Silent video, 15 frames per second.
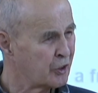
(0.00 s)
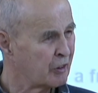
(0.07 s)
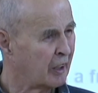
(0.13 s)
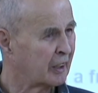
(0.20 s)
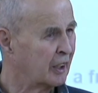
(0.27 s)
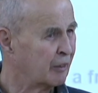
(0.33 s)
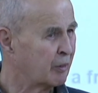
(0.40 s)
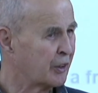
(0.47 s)

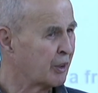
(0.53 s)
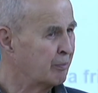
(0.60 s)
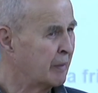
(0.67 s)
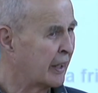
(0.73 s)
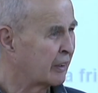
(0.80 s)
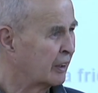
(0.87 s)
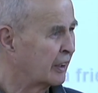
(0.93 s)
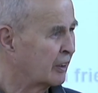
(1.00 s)
struggling with a
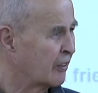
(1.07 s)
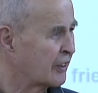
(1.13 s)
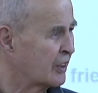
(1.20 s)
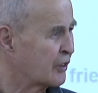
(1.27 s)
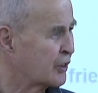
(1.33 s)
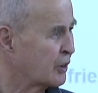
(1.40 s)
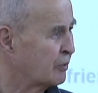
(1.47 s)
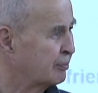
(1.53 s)
mental health
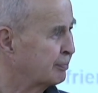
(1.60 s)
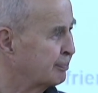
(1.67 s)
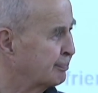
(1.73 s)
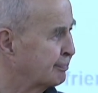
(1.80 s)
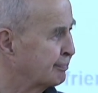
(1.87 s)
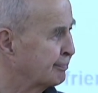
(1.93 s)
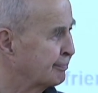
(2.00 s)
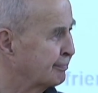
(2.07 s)

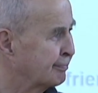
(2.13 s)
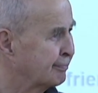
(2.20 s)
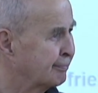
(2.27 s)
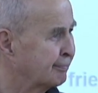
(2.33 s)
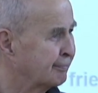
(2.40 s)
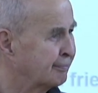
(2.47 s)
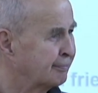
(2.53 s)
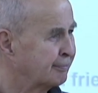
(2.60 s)

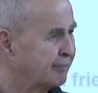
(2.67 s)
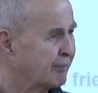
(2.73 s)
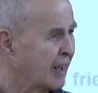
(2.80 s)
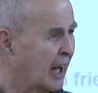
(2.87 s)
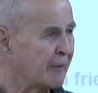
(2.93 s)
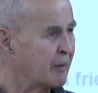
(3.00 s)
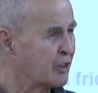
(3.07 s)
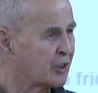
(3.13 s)
issue.
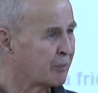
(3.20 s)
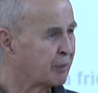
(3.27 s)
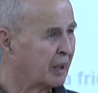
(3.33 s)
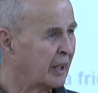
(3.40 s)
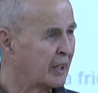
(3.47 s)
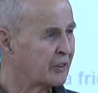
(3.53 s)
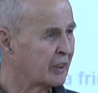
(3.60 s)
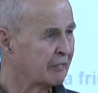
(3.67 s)
I'd be
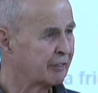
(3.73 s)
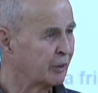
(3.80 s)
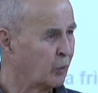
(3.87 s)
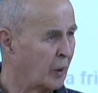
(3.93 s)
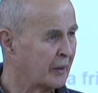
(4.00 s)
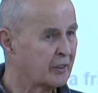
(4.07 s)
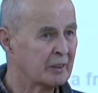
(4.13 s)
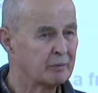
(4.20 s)
surprised if it
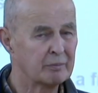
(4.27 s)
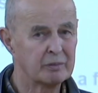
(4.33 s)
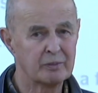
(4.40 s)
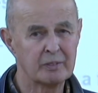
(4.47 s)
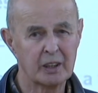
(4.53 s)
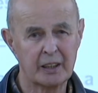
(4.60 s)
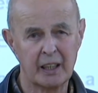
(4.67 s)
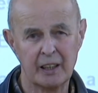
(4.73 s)
wasn't
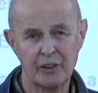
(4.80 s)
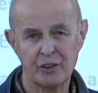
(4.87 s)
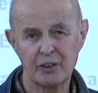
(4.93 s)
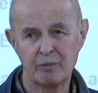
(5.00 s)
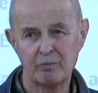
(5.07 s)
the case.